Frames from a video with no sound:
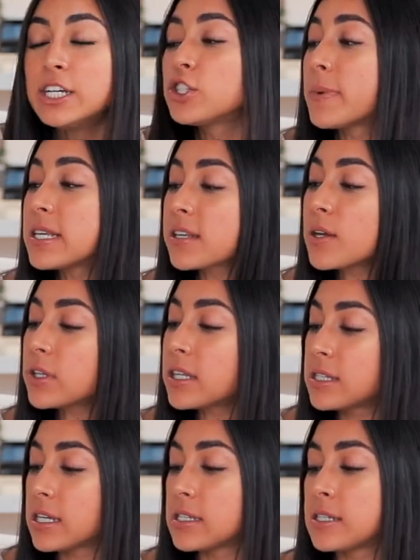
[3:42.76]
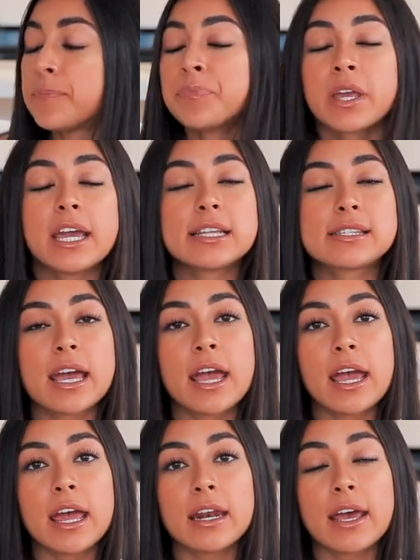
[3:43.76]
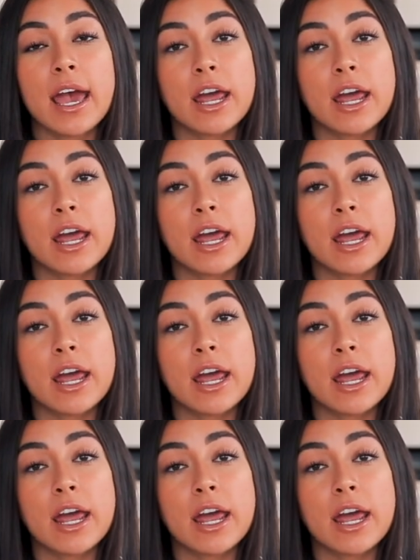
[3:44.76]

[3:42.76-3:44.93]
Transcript: So basically what this is, it's an